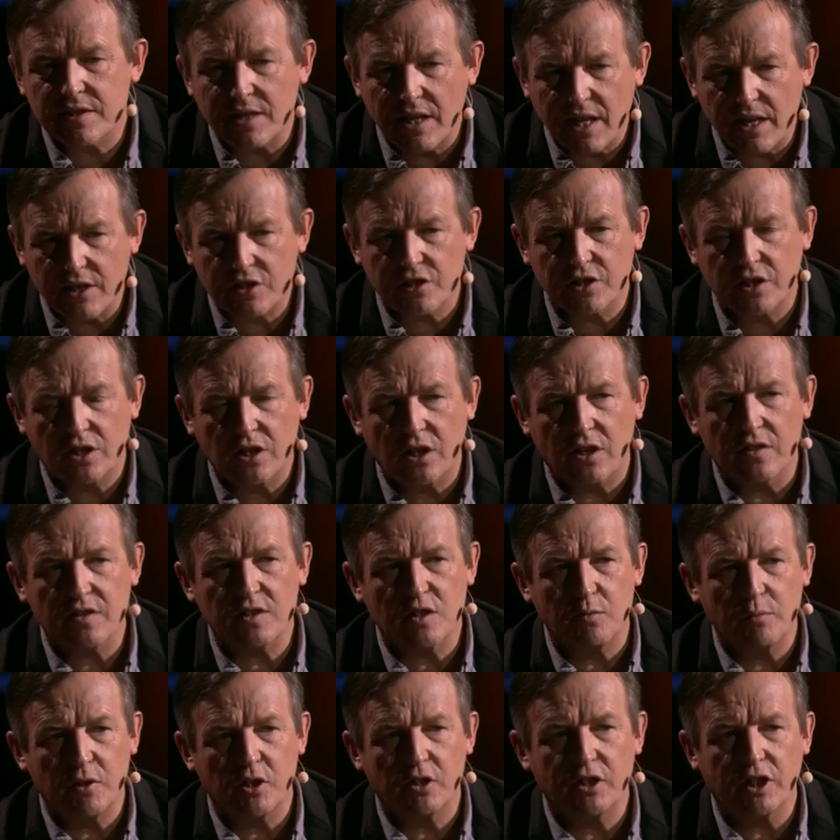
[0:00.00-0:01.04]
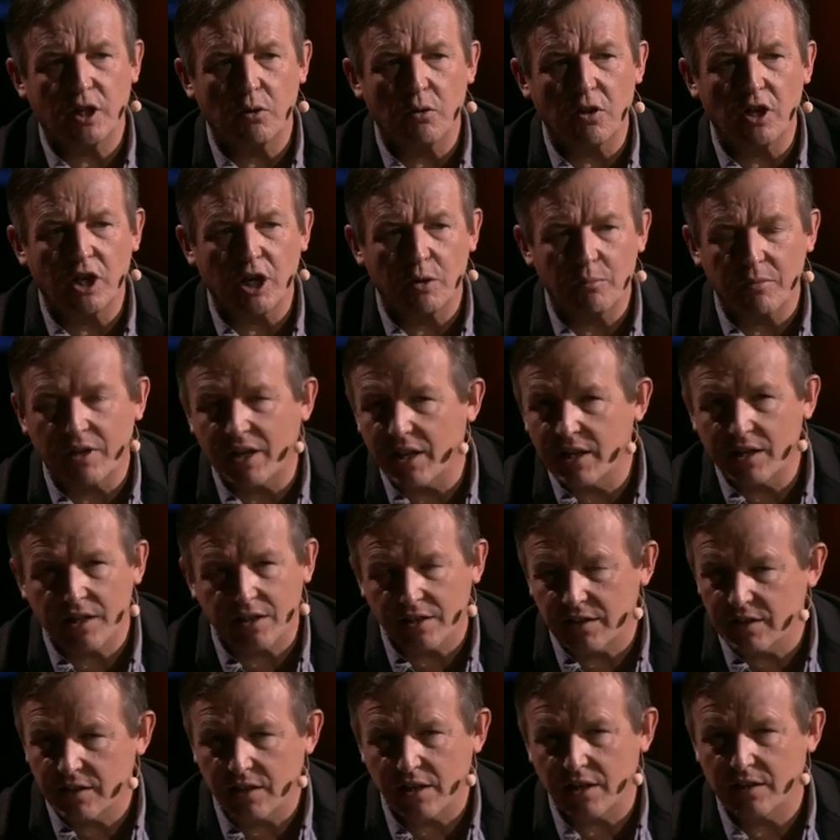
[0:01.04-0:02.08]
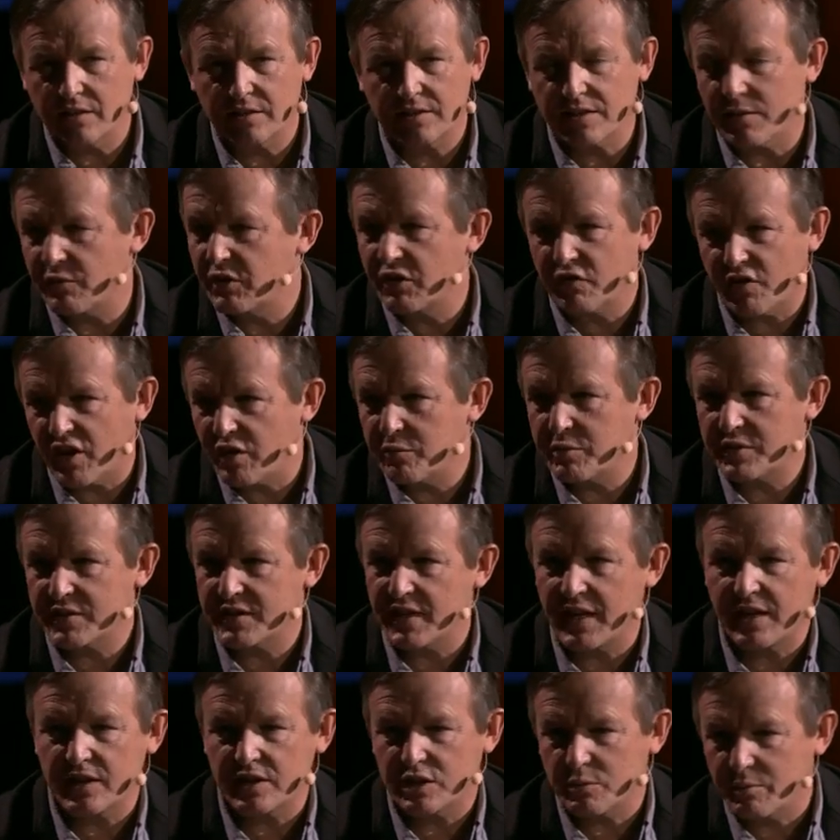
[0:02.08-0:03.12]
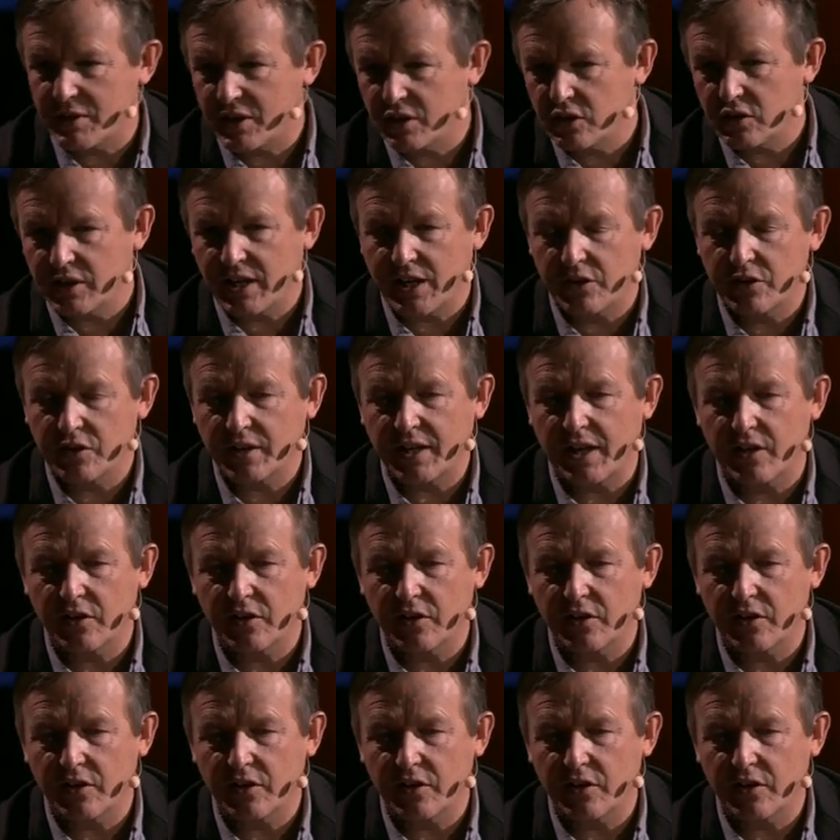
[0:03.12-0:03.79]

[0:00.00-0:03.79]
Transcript: slashed the cost of building a rocket by 75%, depending on how you